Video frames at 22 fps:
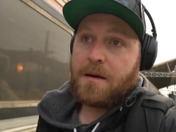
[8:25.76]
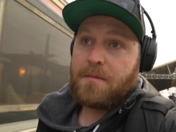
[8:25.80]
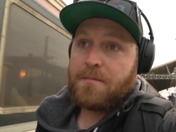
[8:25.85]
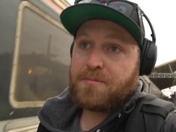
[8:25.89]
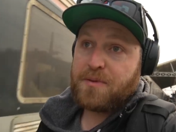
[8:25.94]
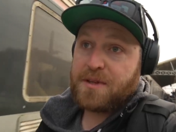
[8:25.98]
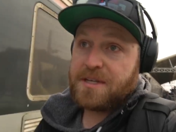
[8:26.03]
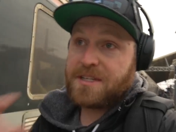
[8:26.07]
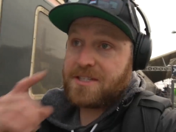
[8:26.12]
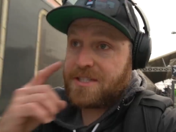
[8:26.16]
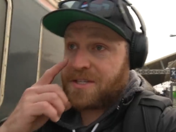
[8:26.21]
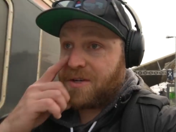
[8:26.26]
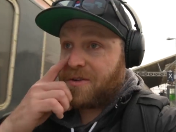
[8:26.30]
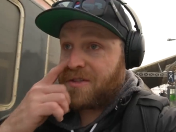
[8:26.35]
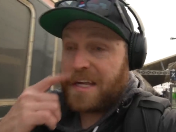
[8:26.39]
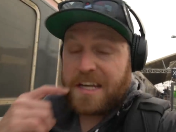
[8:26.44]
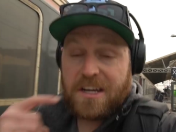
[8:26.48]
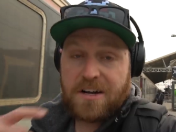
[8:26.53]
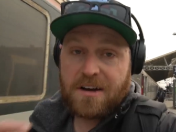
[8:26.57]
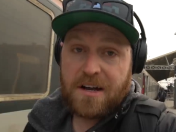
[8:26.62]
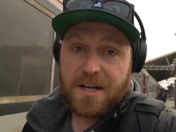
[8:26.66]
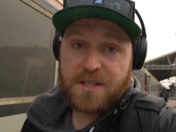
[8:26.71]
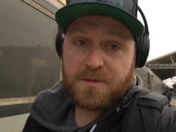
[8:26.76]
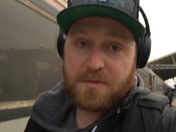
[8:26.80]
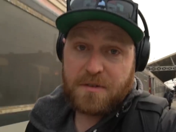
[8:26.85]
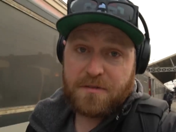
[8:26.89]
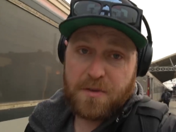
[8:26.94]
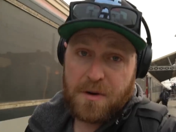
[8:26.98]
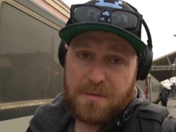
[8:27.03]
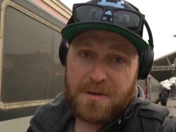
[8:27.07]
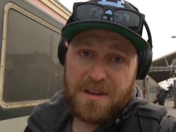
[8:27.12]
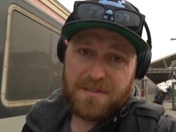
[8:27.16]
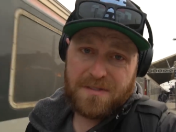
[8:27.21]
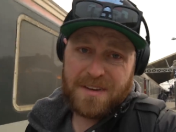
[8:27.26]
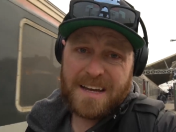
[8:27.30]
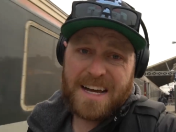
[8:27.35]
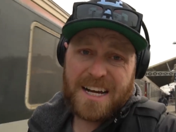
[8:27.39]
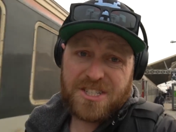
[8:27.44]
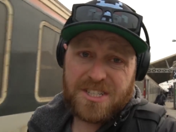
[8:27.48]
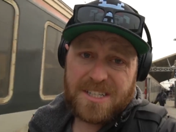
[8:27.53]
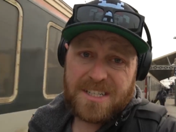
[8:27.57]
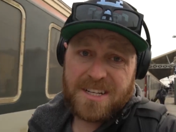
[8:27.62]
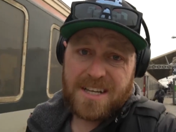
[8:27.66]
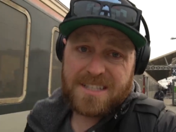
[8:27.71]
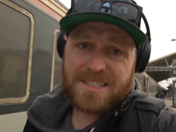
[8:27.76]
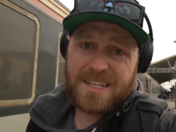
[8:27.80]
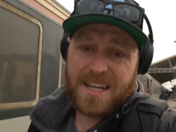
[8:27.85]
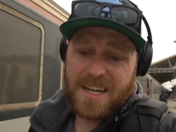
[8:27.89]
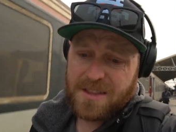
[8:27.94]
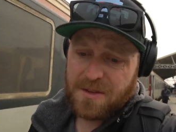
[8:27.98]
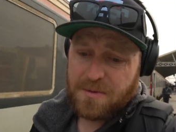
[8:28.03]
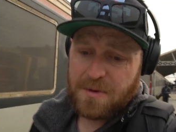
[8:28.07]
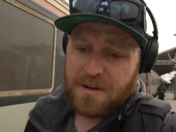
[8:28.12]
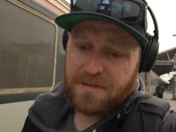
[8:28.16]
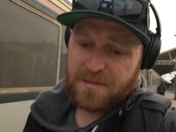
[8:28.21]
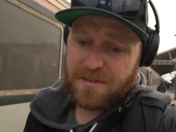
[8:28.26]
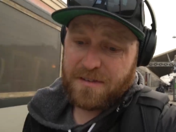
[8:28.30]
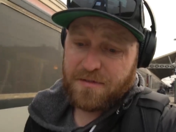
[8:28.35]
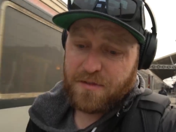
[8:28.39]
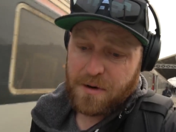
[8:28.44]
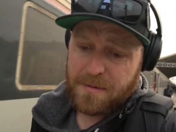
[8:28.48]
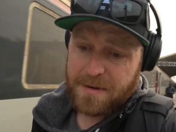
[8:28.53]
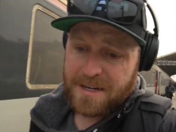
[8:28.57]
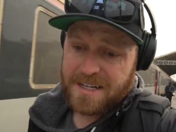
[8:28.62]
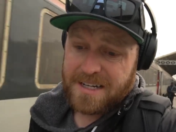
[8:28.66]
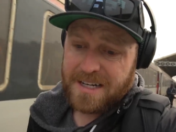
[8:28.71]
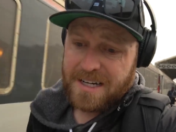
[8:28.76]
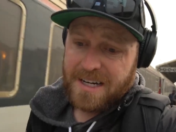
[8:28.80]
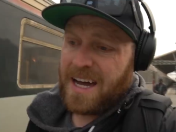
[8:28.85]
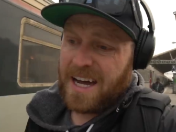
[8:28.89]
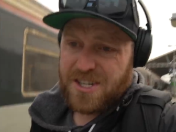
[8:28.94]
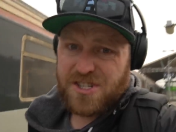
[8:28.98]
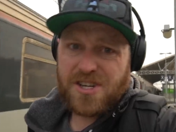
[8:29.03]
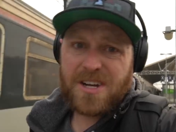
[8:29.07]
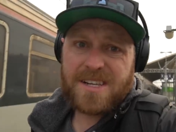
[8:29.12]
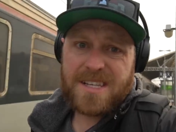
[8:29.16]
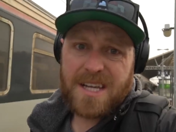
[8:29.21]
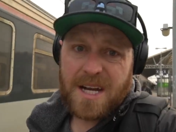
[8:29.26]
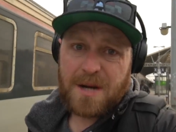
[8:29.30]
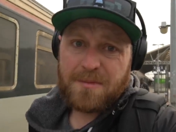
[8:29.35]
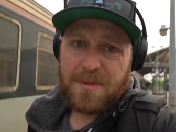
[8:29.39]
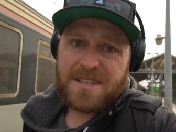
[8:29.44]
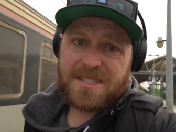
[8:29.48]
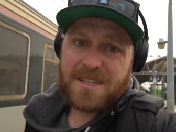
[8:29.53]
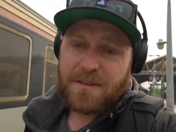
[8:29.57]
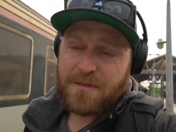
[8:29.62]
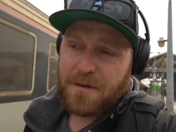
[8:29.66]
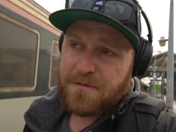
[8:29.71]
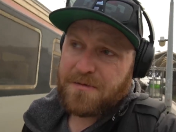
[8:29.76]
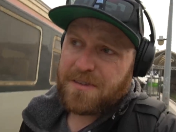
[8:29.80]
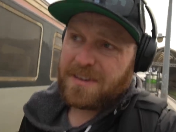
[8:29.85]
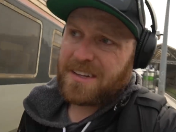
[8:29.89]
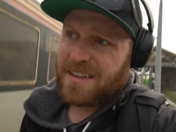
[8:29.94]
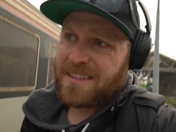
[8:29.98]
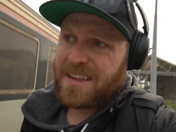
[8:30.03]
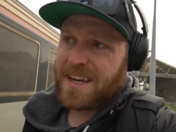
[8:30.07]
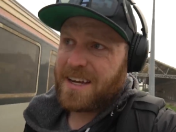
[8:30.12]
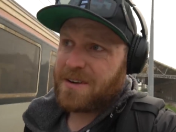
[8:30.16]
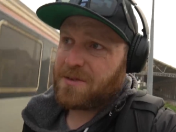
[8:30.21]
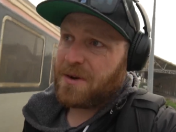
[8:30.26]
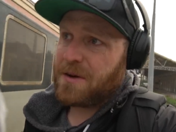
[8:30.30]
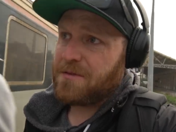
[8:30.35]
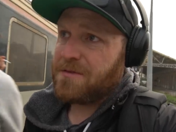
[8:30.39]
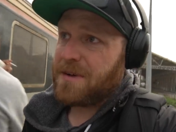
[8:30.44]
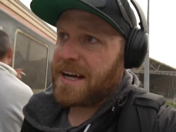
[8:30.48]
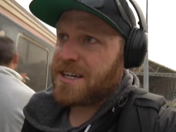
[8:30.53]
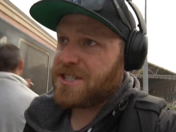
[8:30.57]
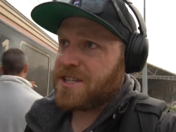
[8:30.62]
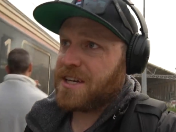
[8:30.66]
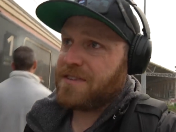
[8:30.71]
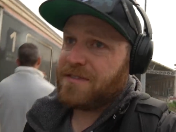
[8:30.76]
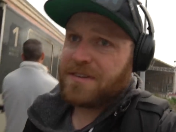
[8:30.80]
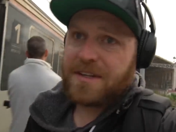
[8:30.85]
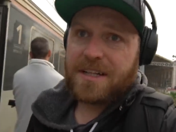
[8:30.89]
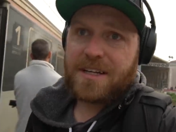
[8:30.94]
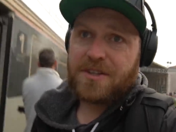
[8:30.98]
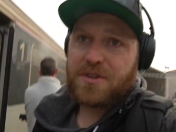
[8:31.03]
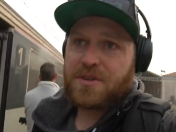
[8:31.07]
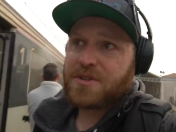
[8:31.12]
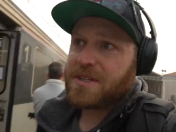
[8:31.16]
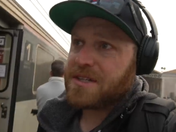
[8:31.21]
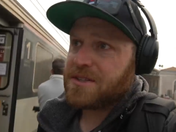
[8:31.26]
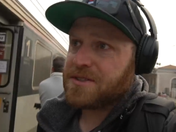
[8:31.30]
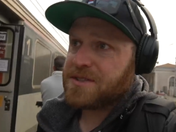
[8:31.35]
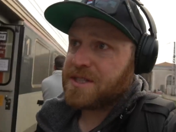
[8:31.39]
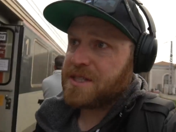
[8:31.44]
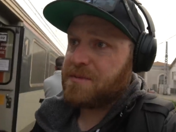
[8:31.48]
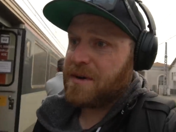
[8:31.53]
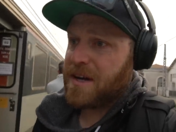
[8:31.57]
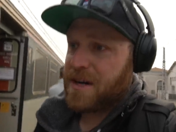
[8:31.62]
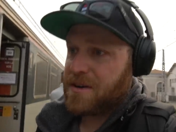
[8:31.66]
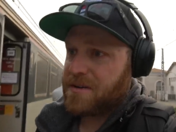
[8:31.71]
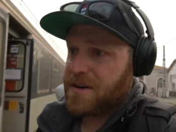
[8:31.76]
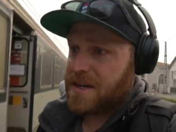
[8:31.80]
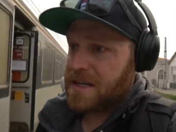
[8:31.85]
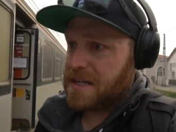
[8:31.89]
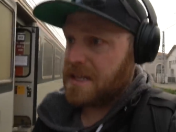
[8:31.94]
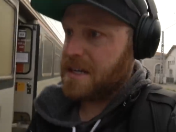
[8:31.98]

And please do thank your husband for me if he actually does get in the river for me. I should have done it myself. I'm actually feeling a little guilty about it right